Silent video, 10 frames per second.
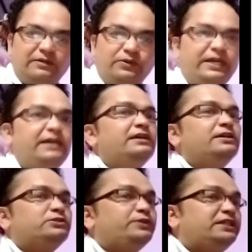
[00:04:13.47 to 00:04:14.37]
Okay,
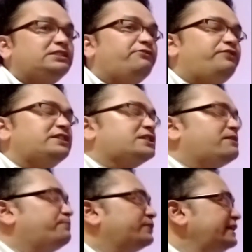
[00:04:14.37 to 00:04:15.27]
so it is the first
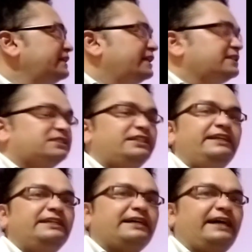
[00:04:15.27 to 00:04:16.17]
component,
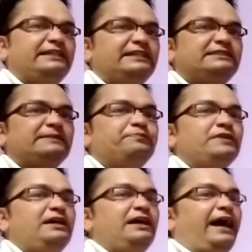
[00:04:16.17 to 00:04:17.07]
histidine kinase.
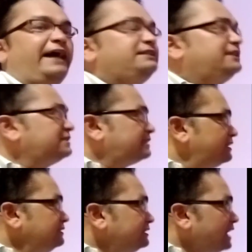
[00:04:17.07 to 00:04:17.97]
And this
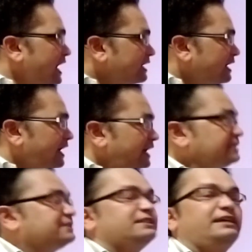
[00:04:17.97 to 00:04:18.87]

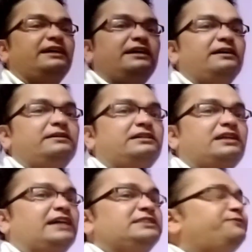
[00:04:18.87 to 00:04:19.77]
NAR-X
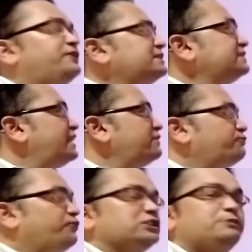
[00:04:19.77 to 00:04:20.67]
transfers
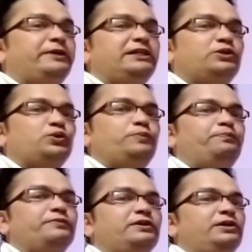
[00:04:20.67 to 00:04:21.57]
that phosphate
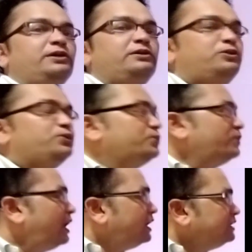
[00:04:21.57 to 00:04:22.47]
group
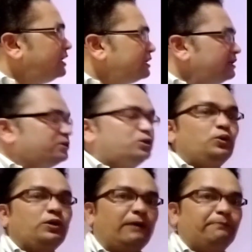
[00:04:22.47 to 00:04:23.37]
to other
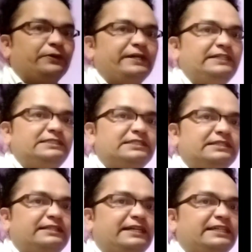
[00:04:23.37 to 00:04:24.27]
two
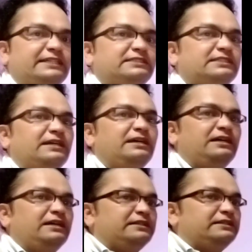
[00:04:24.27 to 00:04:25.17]
components, that is
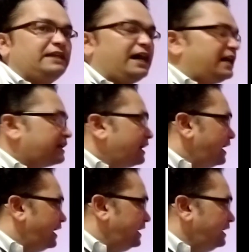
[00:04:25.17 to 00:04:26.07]

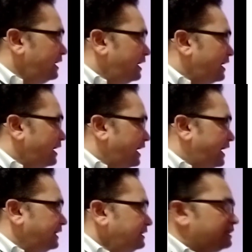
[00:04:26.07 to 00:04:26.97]
NAR-L
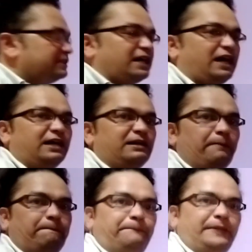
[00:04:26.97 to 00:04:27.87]
and
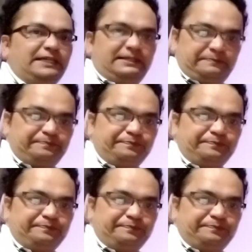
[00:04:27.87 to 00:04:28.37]
NAR-P.